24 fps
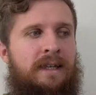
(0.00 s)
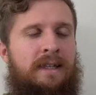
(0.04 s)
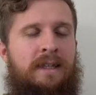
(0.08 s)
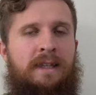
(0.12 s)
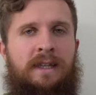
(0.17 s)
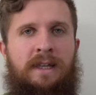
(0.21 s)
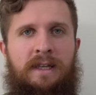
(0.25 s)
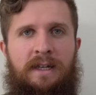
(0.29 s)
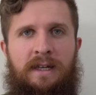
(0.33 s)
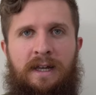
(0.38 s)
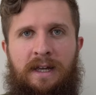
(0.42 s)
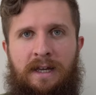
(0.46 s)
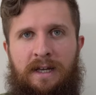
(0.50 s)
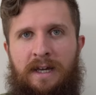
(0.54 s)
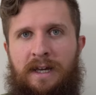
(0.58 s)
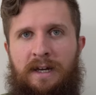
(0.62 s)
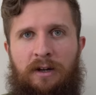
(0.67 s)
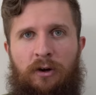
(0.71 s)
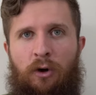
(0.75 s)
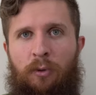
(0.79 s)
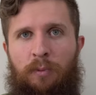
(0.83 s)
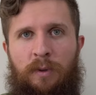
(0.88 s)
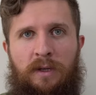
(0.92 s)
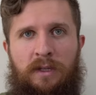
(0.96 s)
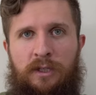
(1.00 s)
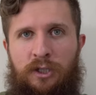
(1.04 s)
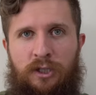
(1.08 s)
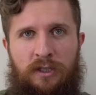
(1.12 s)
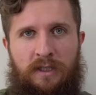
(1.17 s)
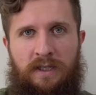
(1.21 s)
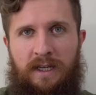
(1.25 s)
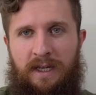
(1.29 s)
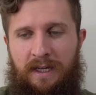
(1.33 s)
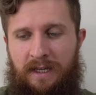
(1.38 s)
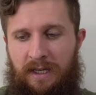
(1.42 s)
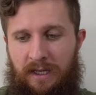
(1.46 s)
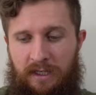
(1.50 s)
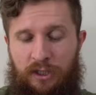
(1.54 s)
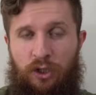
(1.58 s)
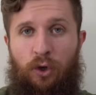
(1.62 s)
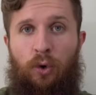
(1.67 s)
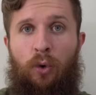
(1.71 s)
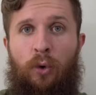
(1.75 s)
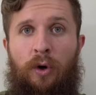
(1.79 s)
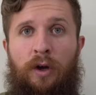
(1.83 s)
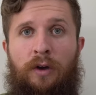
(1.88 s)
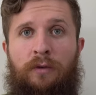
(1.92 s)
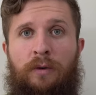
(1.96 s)
then I gotta open just like a
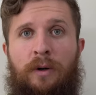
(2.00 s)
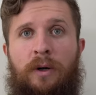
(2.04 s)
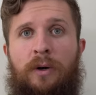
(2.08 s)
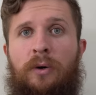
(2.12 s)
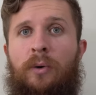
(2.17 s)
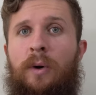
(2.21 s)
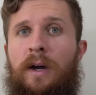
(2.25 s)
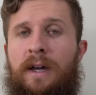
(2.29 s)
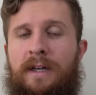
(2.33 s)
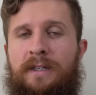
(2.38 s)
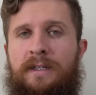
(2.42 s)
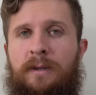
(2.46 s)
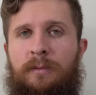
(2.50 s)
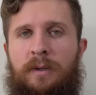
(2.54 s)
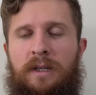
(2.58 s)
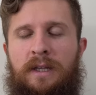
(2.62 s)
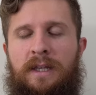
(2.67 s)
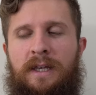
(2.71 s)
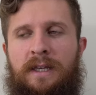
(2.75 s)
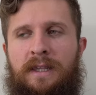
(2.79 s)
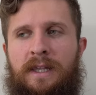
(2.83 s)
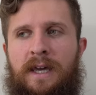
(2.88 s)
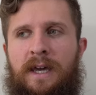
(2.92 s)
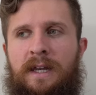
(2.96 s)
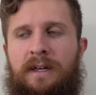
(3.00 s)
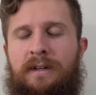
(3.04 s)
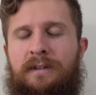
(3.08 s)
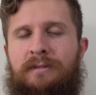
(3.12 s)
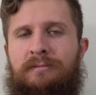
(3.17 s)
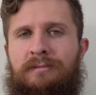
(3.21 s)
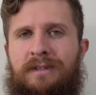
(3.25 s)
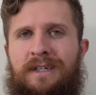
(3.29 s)
toy real quick, something like that.